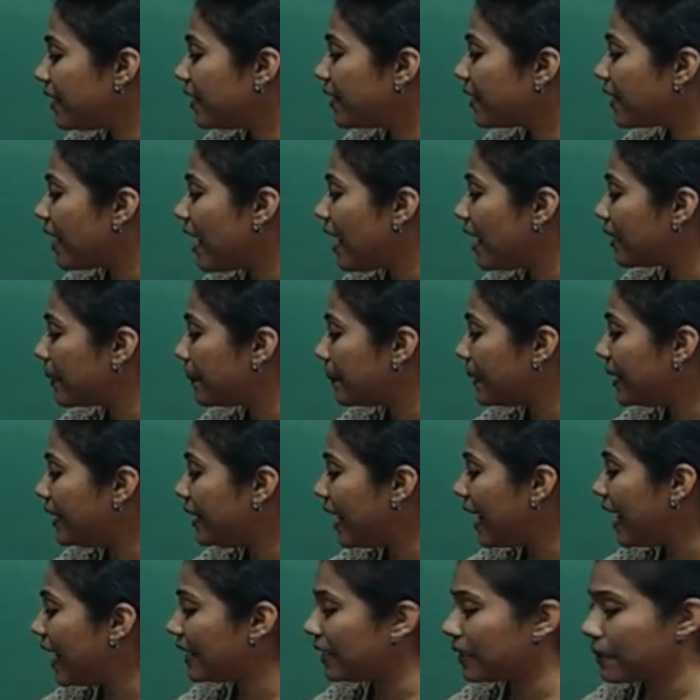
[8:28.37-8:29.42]
carbon
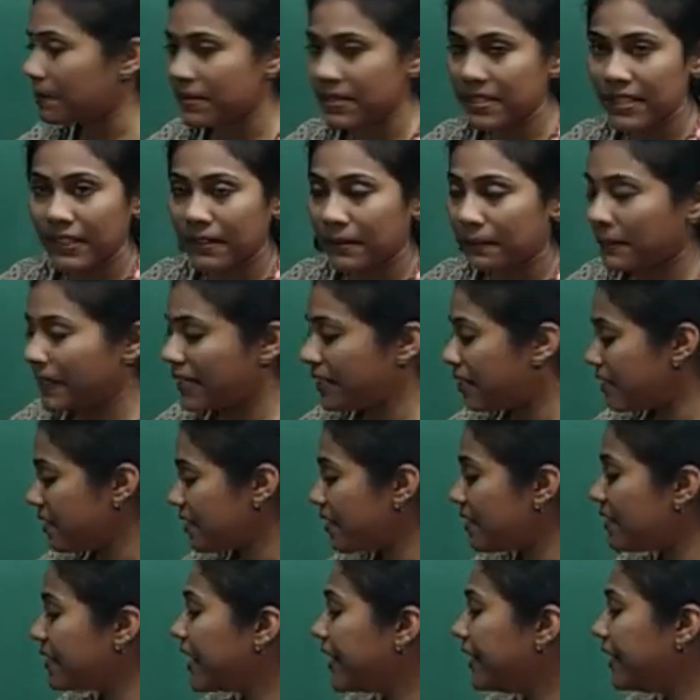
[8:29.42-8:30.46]
atoms. That
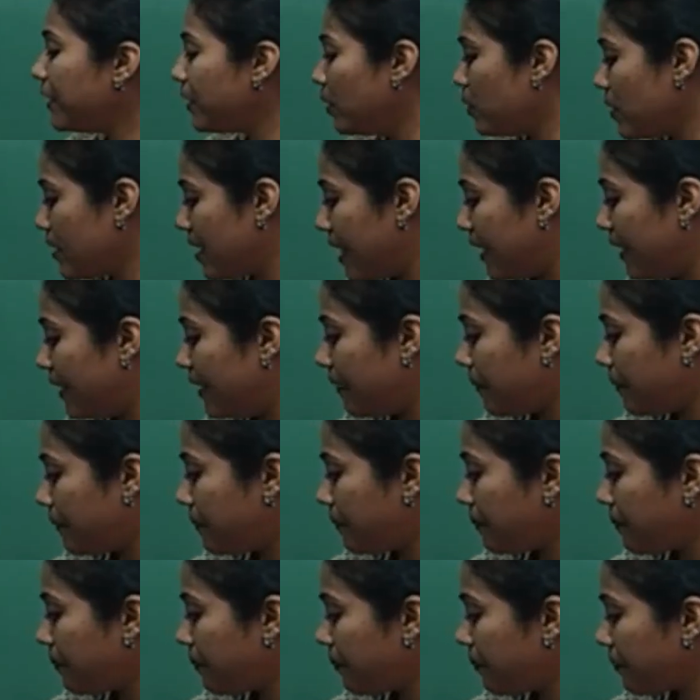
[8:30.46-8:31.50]
means side to side.
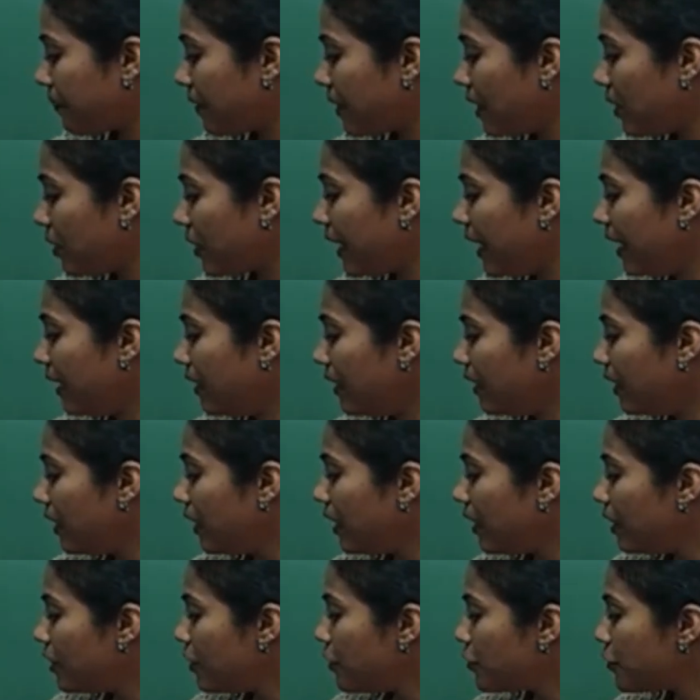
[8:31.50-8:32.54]
Okay.
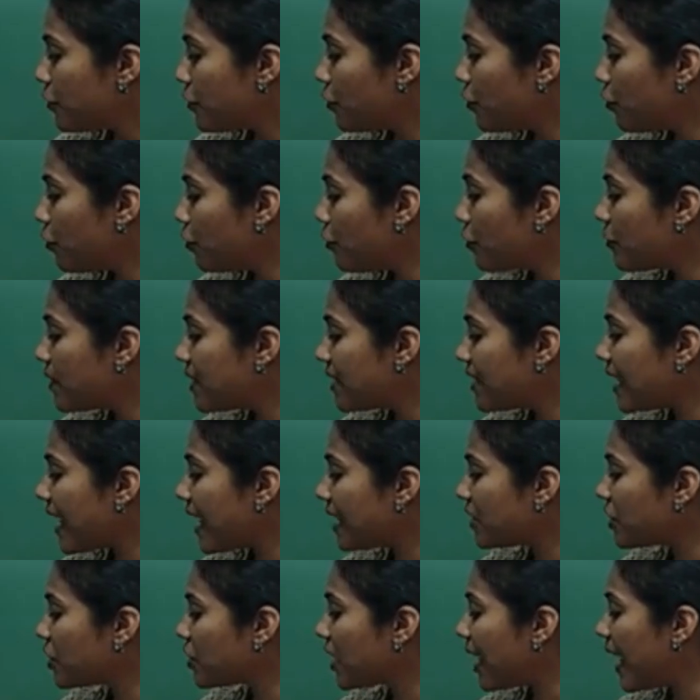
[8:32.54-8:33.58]
So
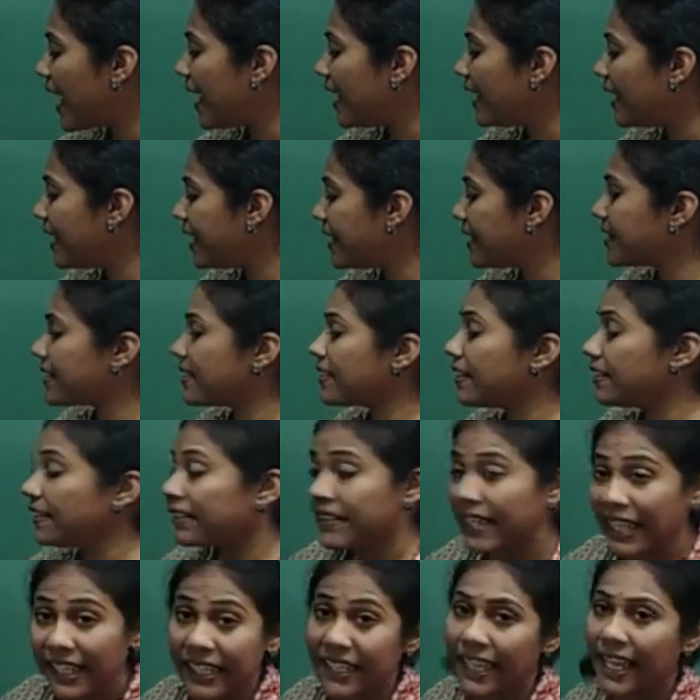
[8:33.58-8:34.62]
such
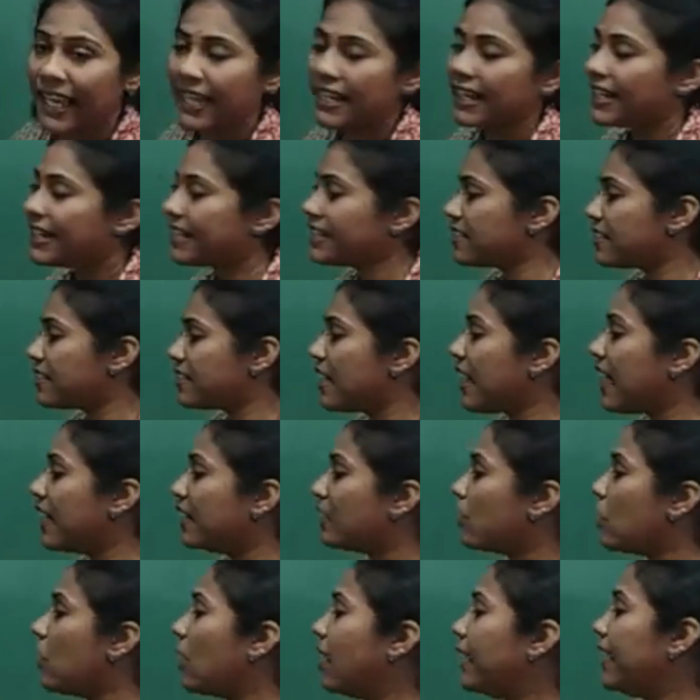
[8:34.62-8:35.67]
dihalides are
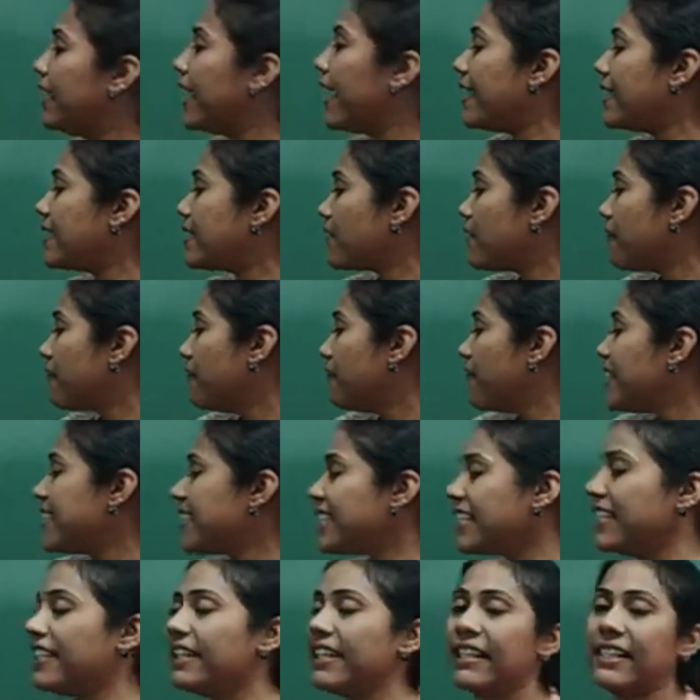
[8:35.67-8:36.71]
called as
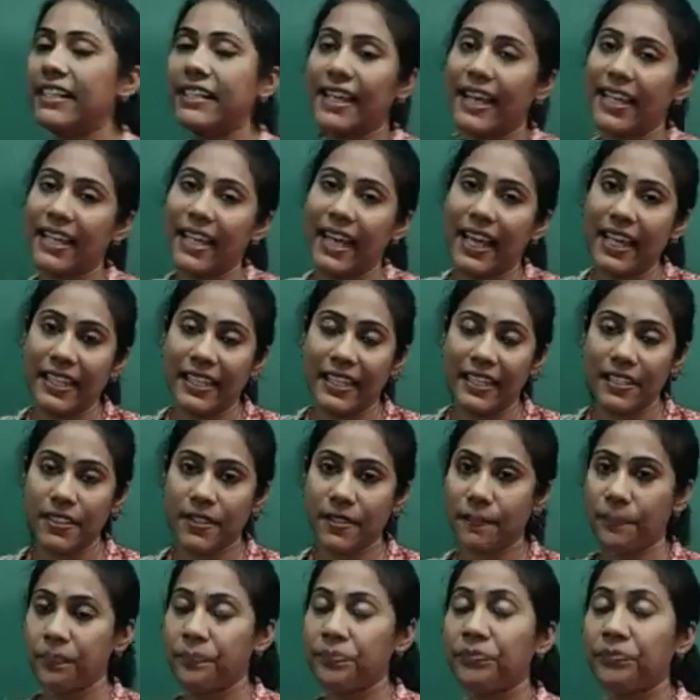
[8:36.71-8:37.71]
vicinal dihalides.